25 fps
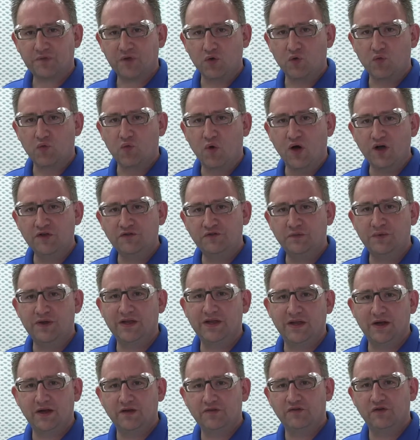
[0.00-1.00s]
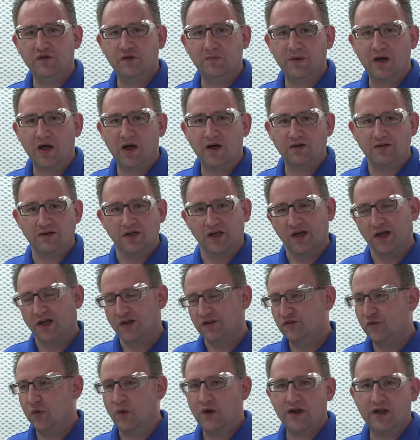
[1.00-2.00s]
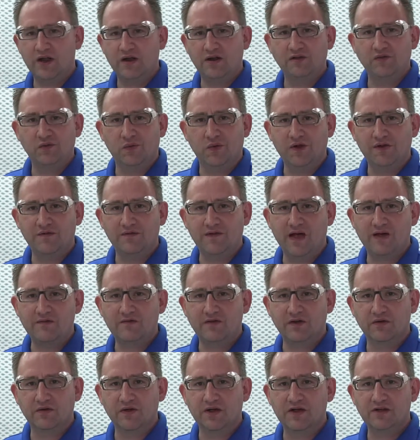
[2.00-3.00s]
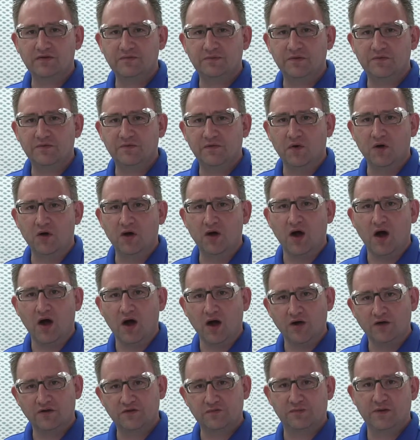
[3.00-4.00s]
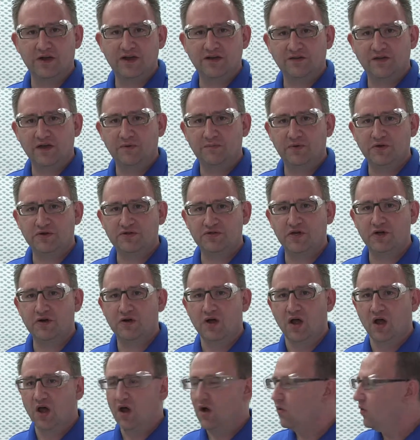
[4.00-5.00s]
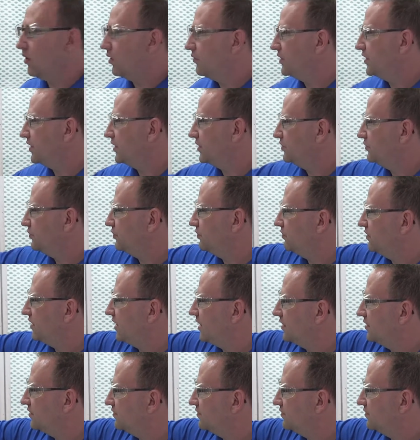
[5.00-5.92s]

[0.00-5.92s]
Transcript: Once we get it to about twenty to twenty-five degrees before our spray temperature, what we can do then